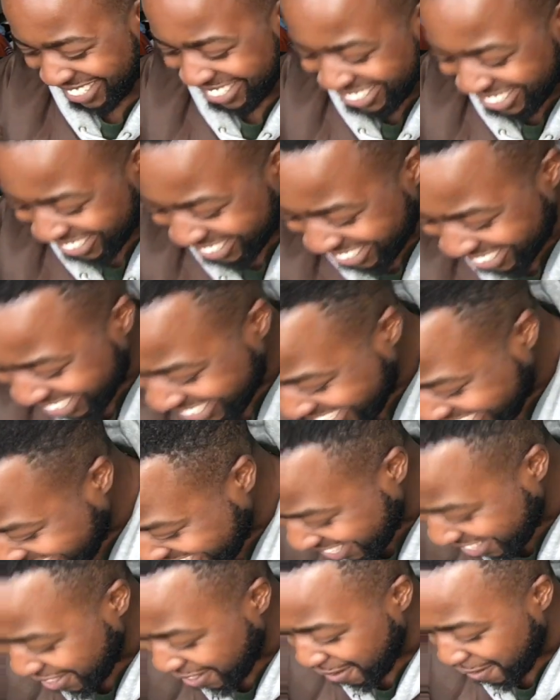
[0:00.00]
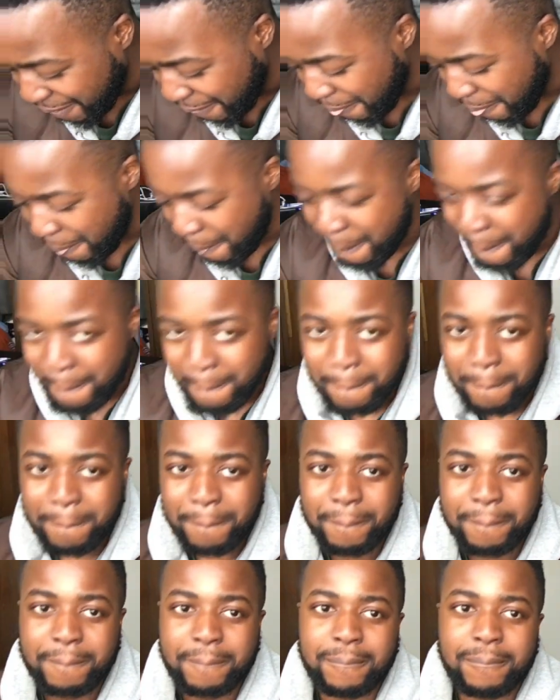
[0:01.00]

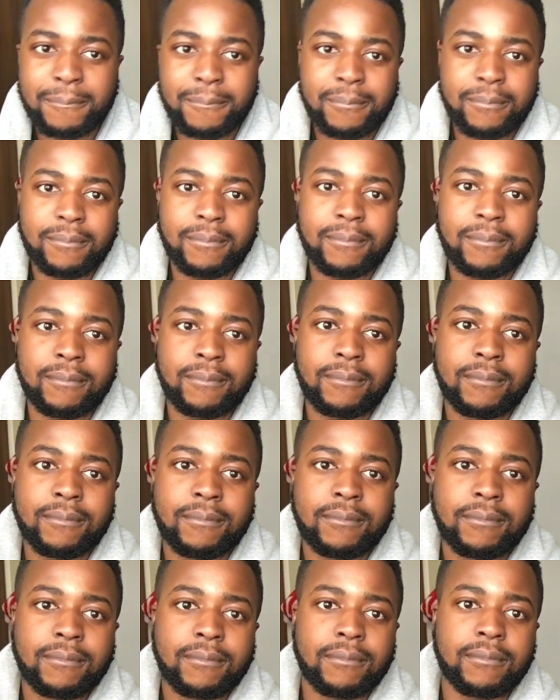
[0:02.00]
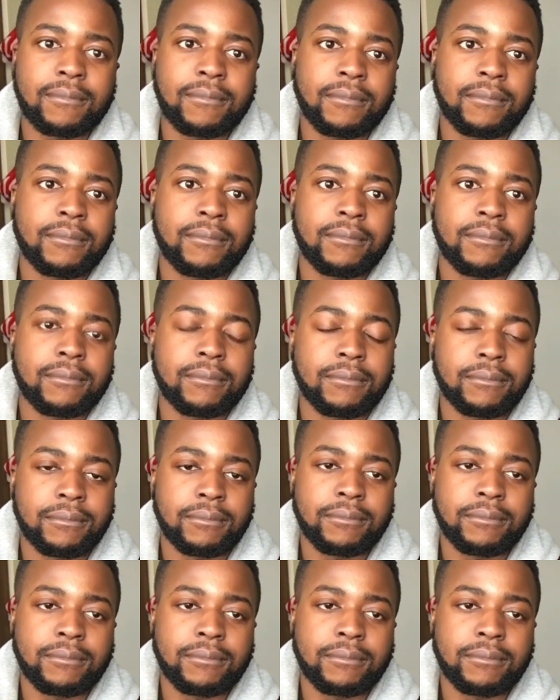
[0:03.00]
(not speaking)